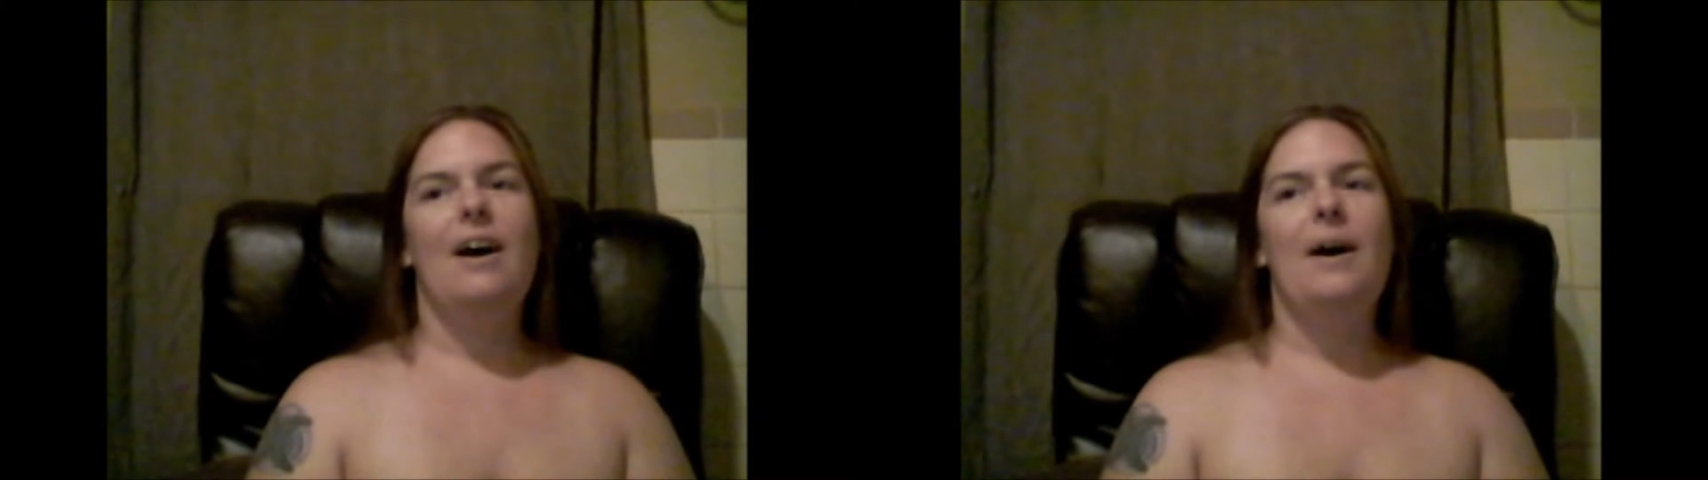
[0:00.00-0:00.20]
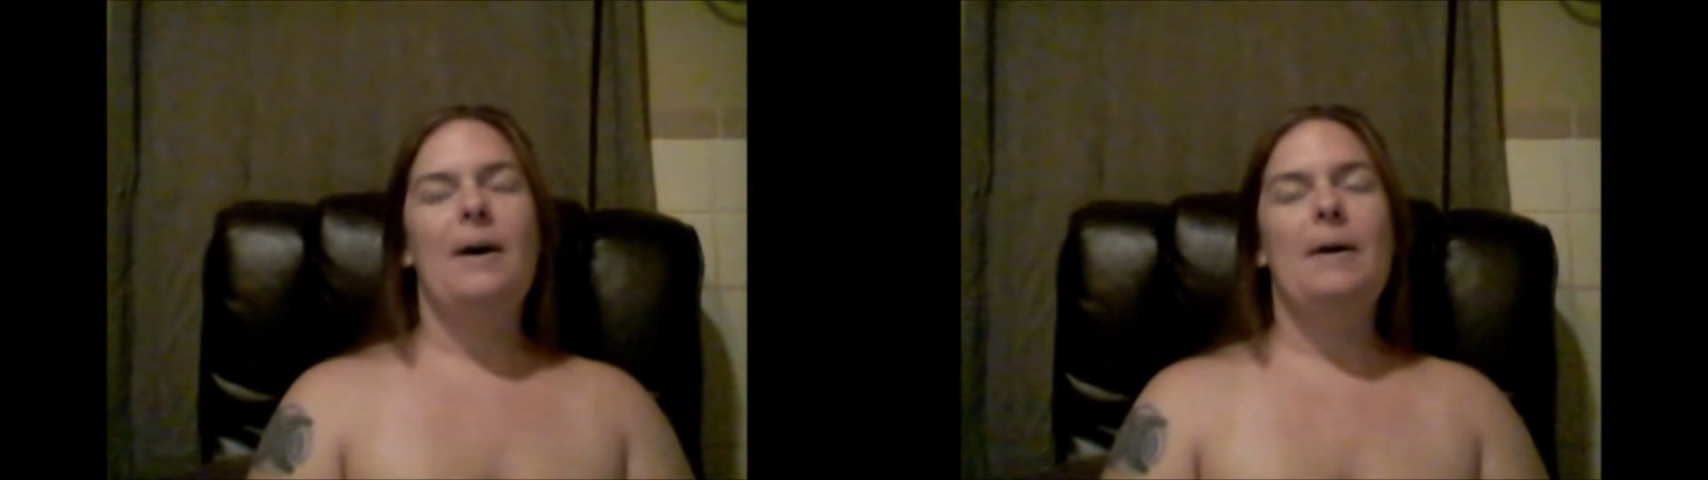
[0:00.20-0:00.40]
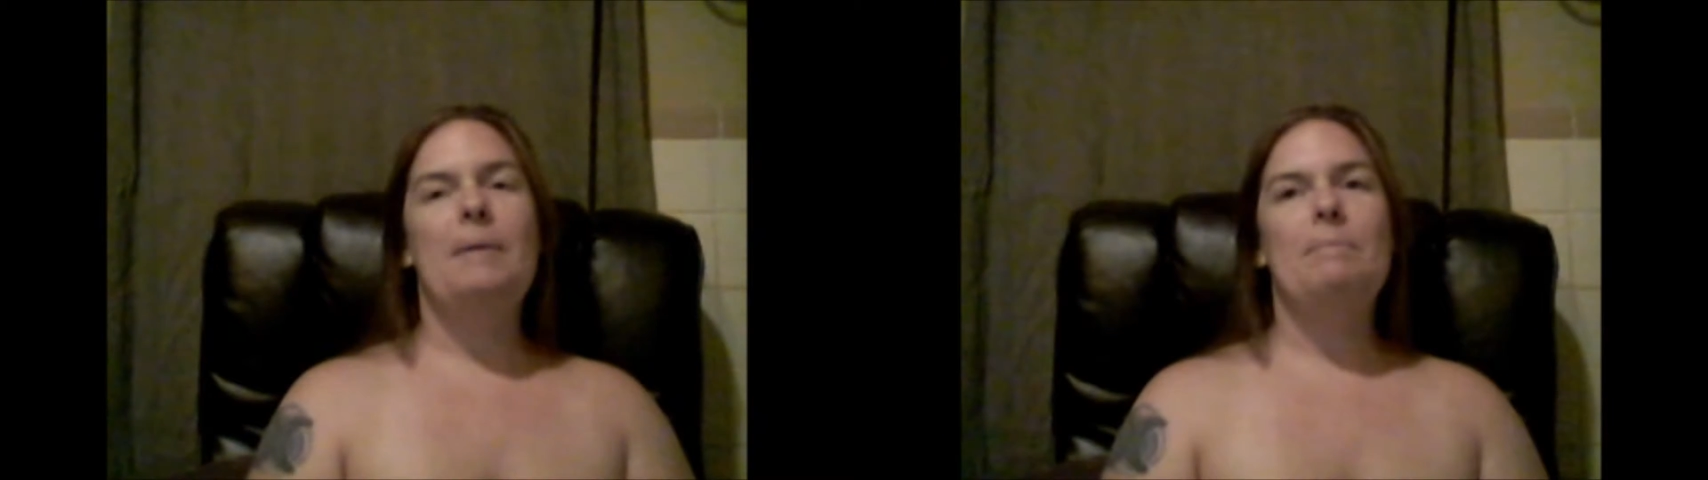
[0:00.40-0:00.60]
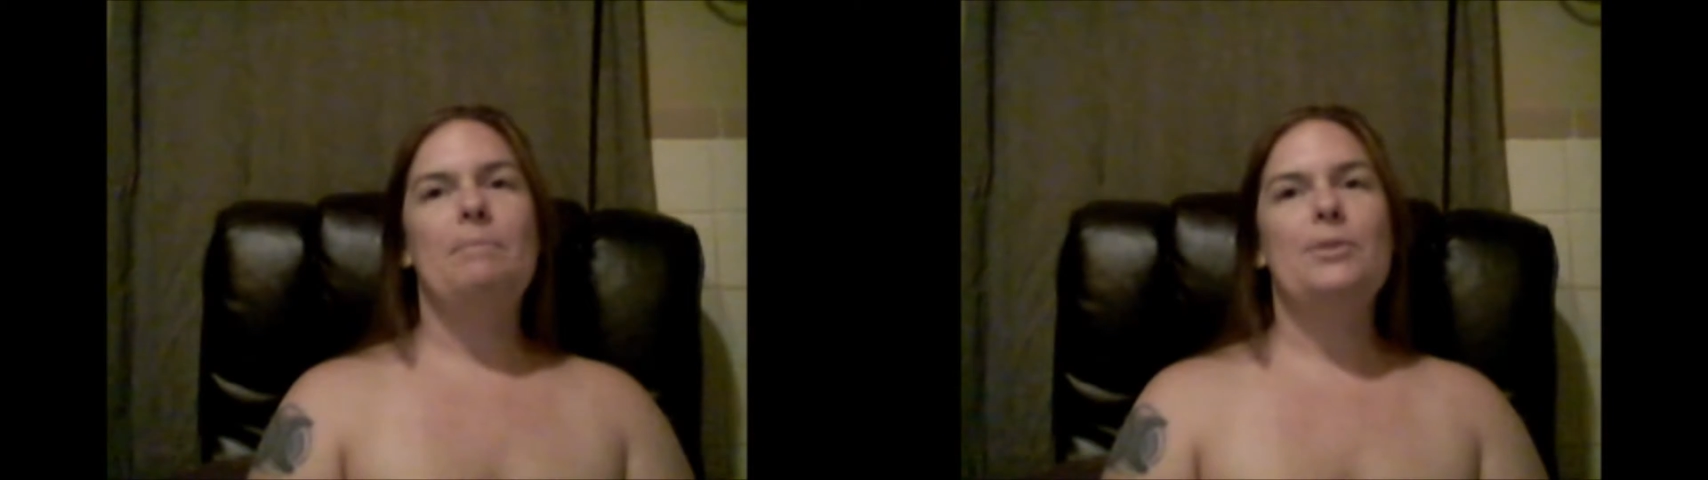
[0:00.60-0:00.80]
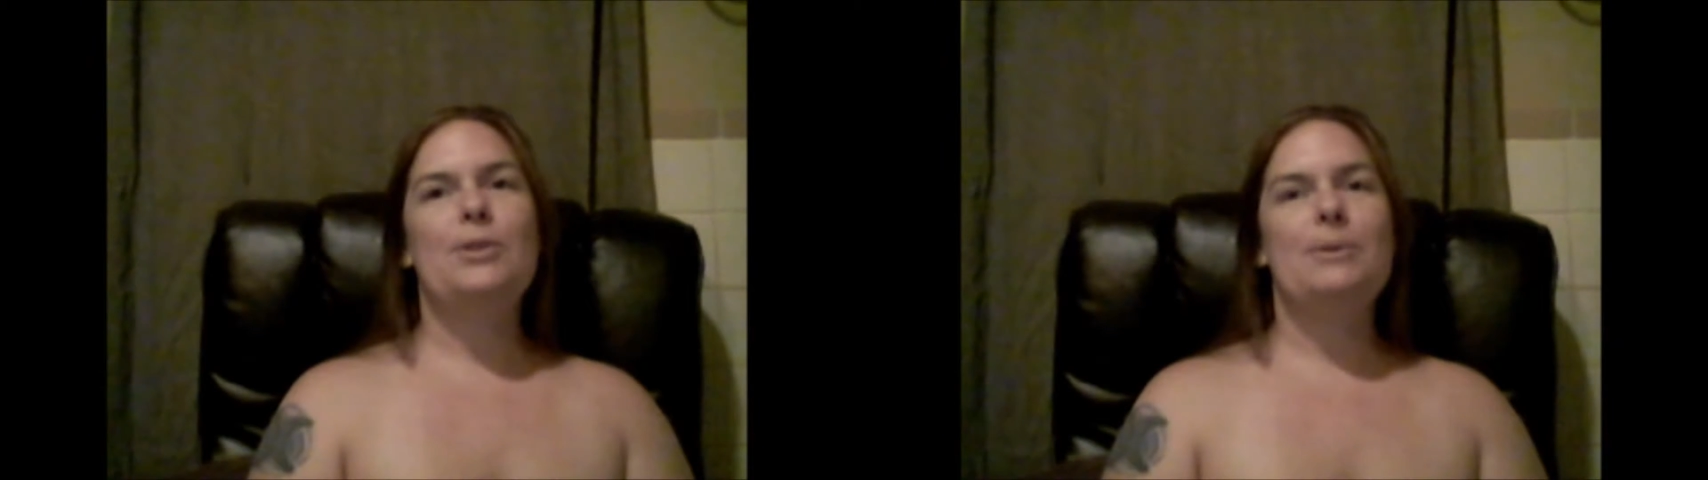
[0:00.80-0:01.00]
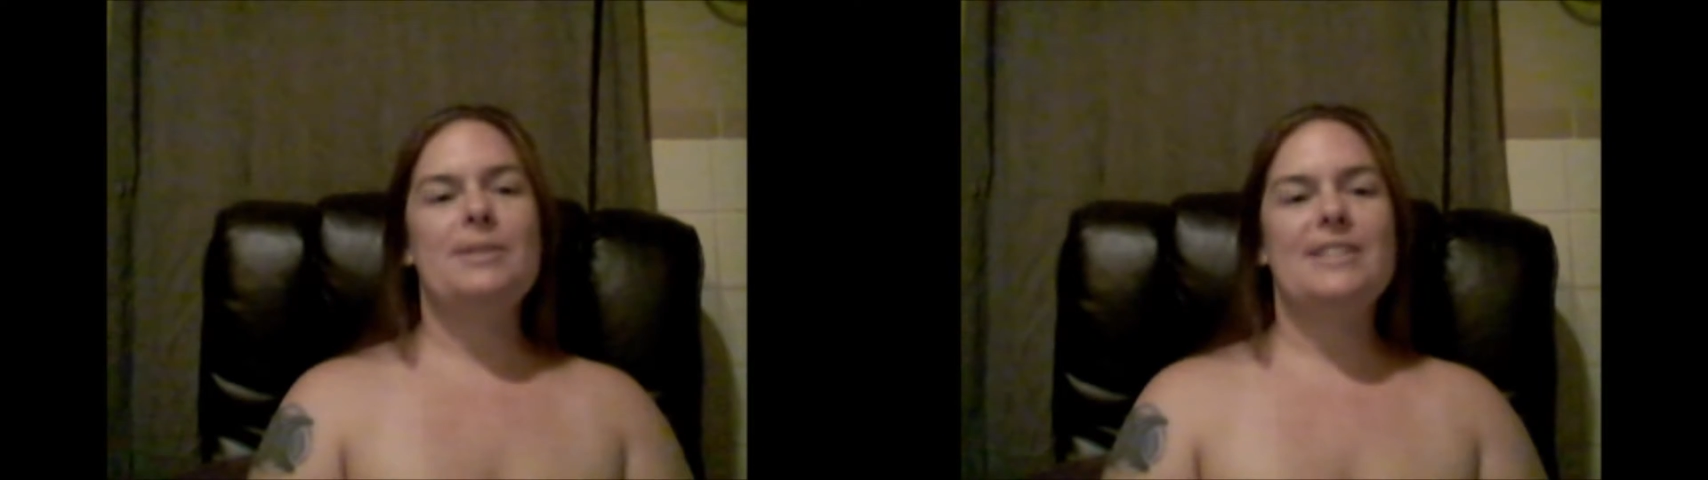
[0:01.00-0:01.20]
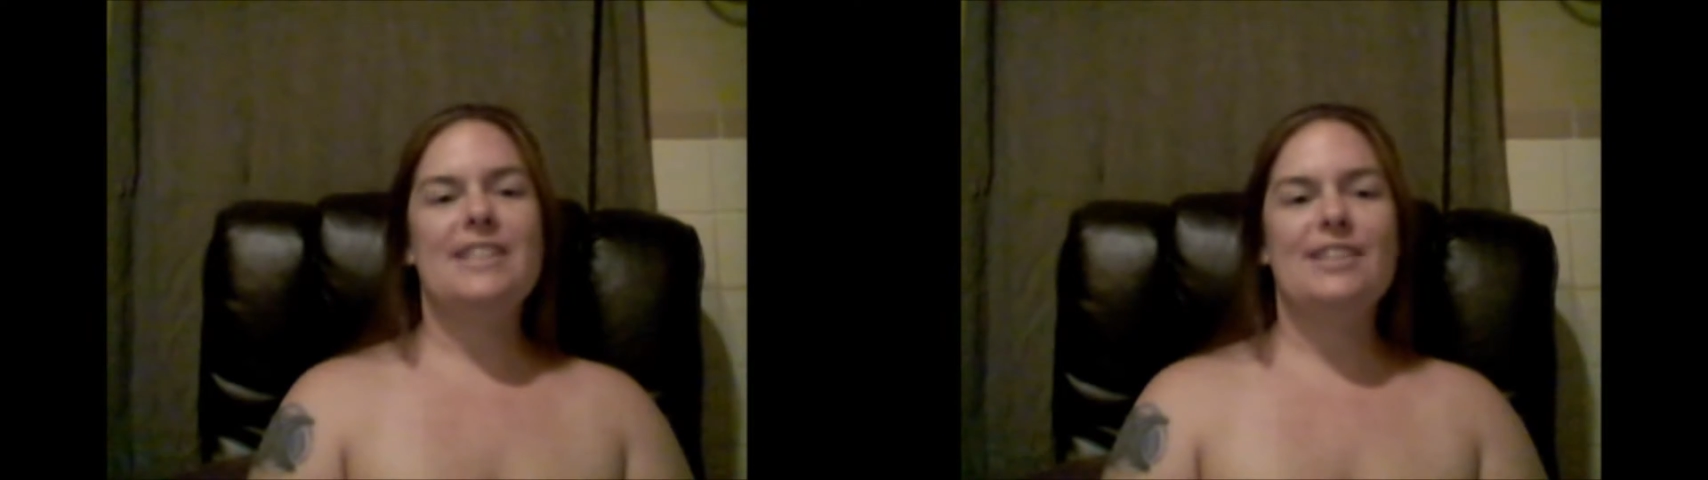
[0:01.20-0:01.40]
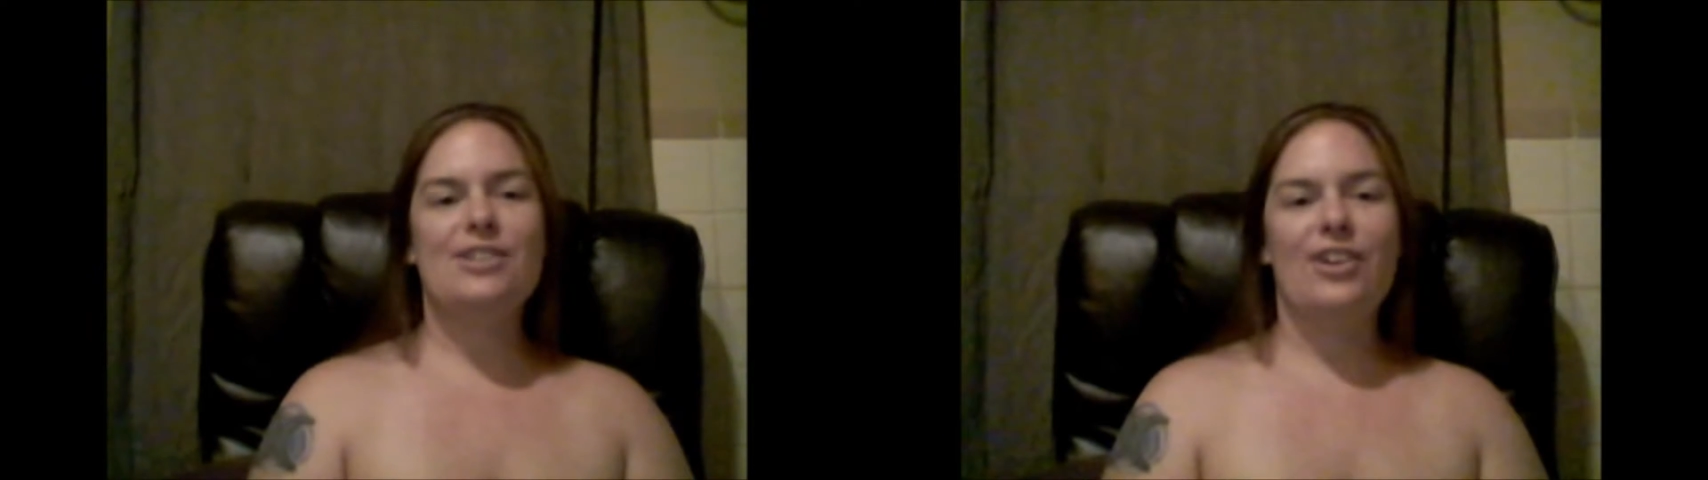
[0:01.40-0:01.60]
So I was in
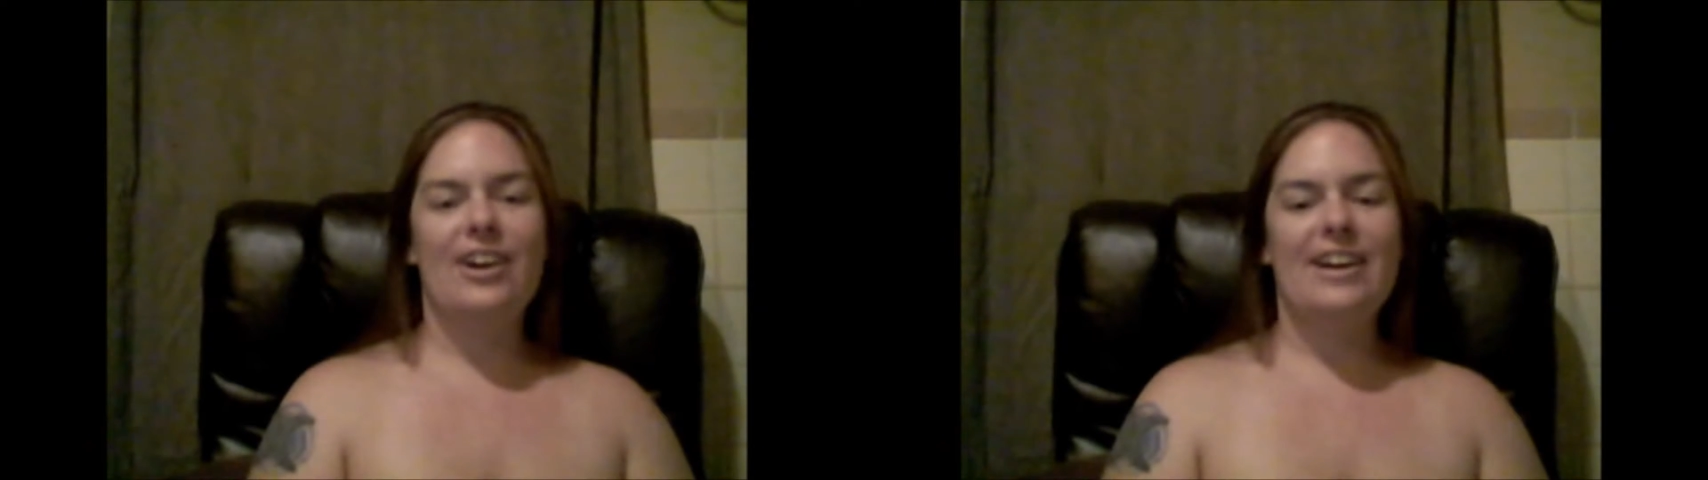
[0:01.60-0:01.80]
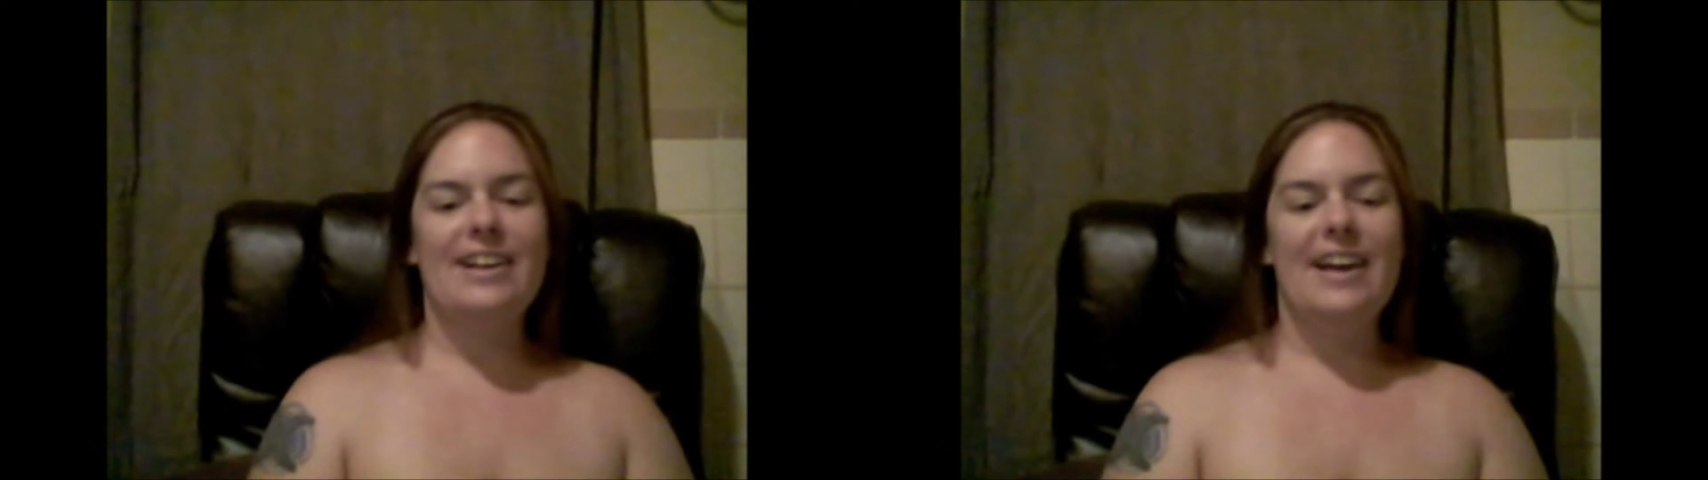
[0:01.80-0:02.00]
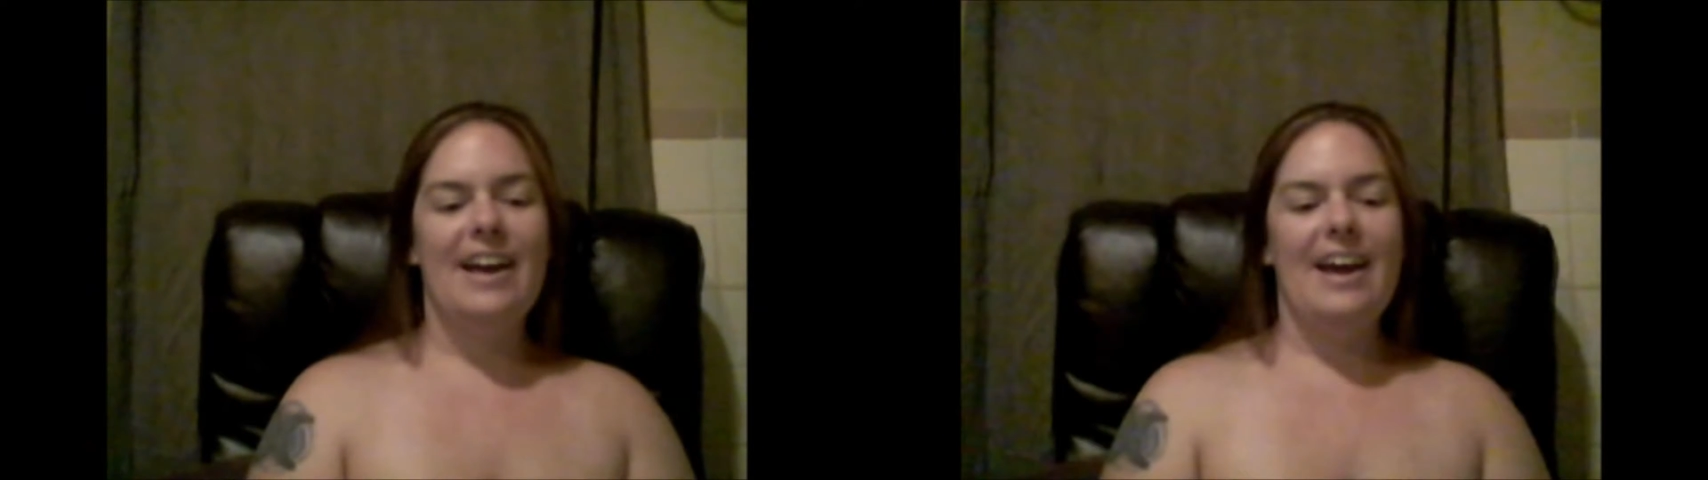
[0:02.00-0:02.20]
sixth grade,